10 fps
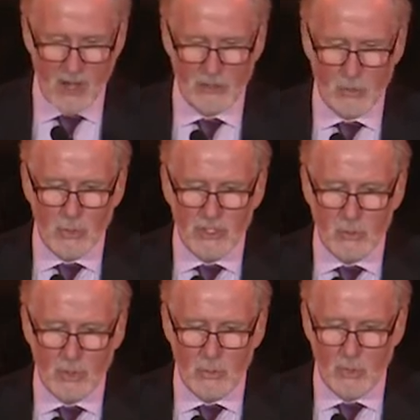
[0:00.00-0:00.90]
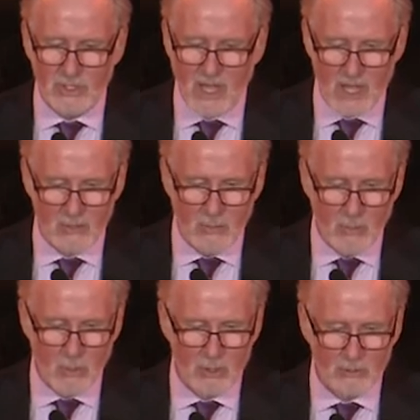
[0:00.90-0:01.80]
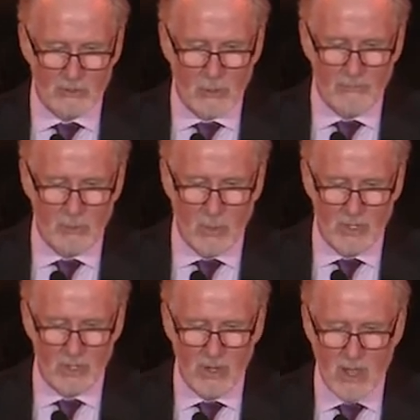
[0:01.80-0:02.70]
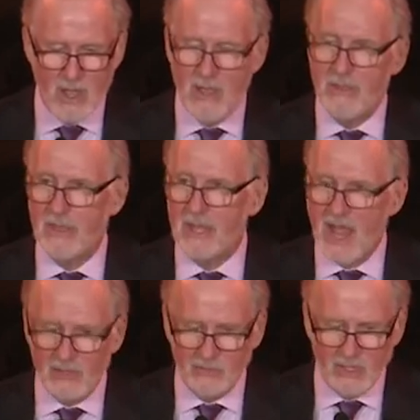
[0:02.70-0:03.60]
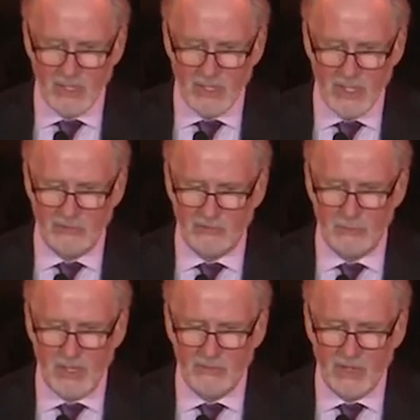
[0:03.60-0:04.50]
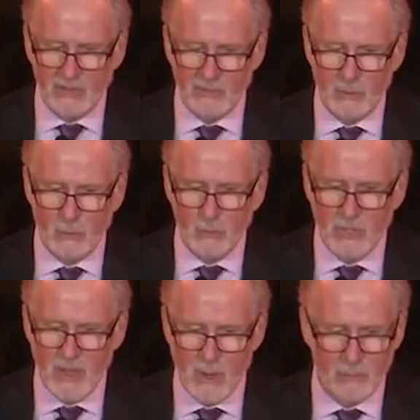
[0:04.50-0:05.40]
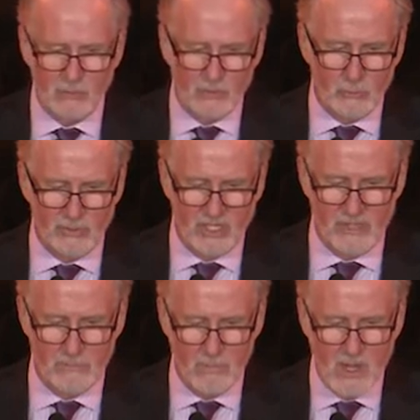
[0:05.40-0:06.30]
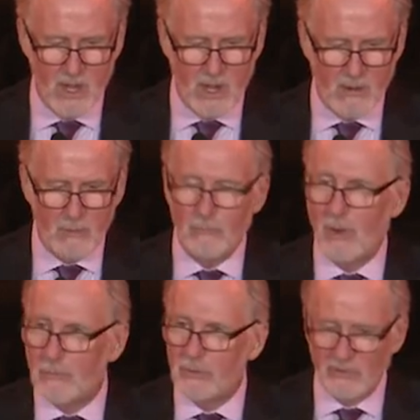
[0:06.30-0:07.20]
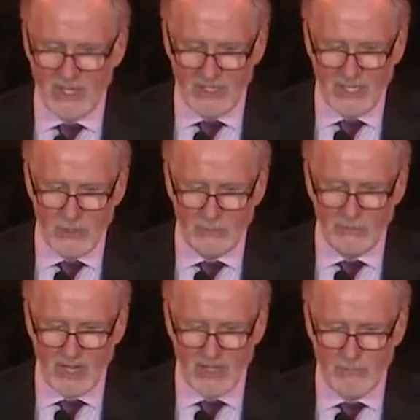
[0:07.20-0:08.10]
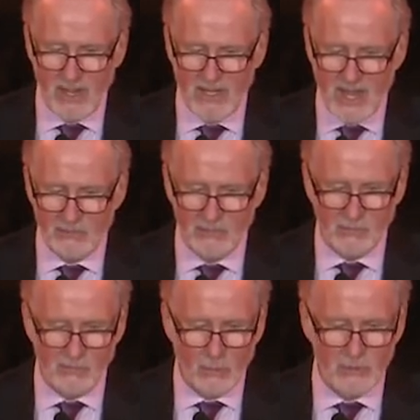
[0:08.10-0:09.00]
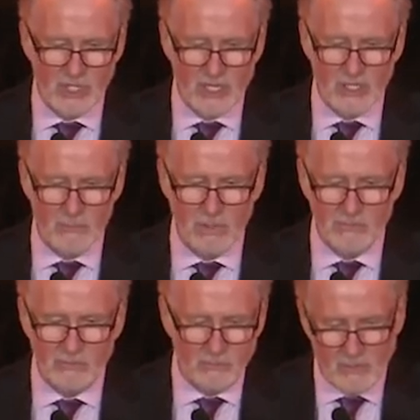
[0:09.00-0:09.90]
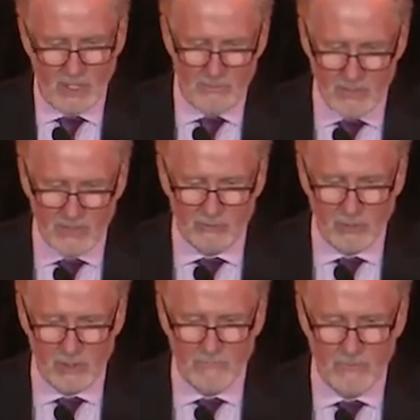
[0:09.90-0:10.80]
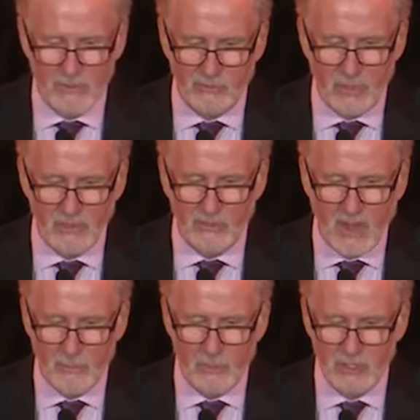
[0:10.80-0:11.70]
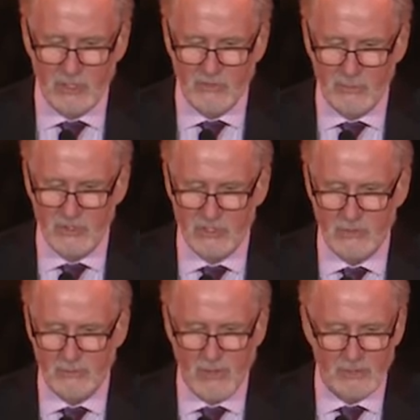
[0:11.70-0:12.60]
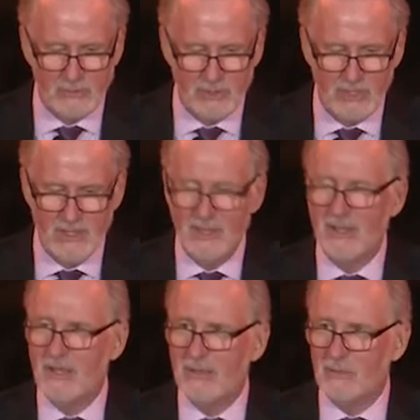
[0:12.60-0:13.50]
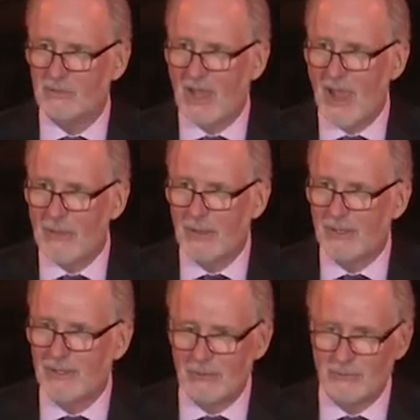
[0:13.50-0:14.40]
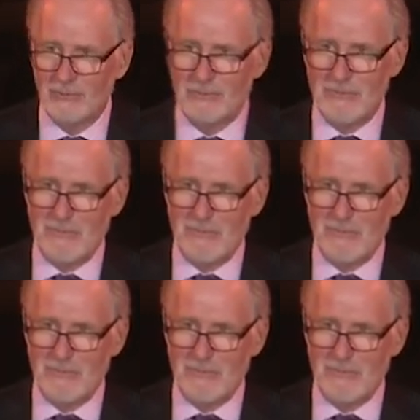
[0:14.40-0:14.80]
Our 2021 Goddard Memorial Trophy winner, the NASA and SpaceX Crew Demo 2 team, represented here tonight by NASA's Associate Administrator for the Space Operations Mission Directorate, Ms. Kathy Leaders.